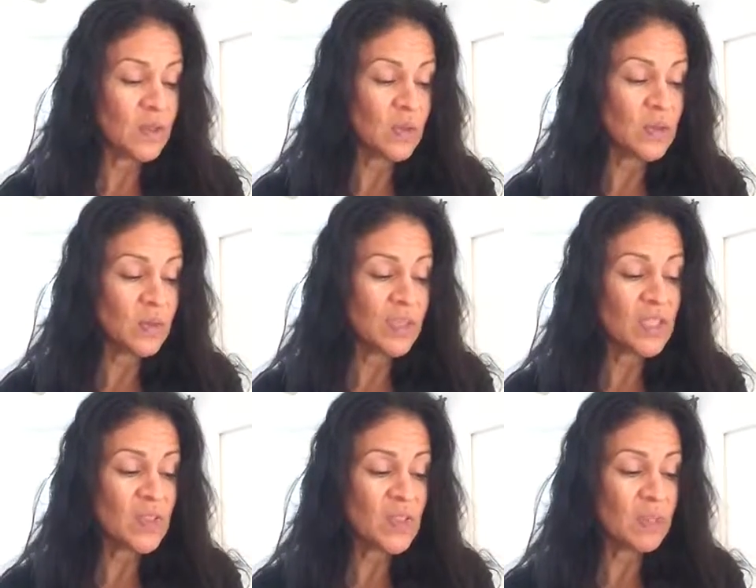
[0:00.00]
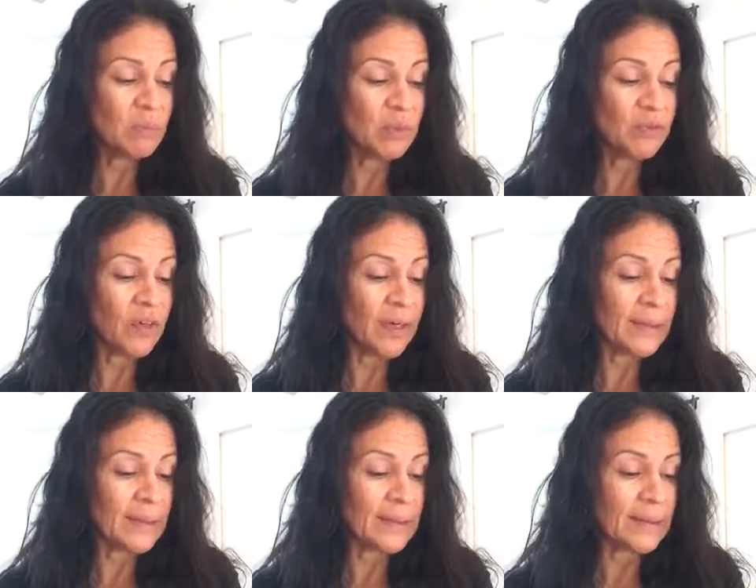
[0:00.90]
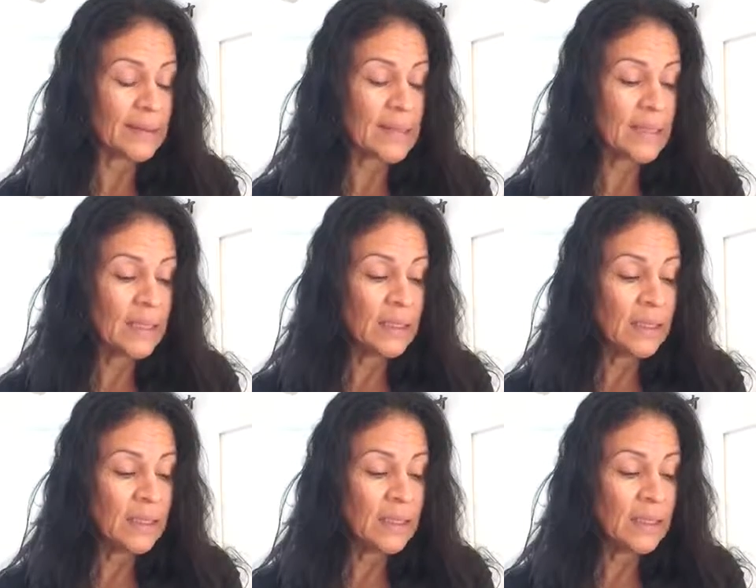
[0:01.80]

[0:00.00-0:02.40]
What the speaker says: So it's really just simplifying things.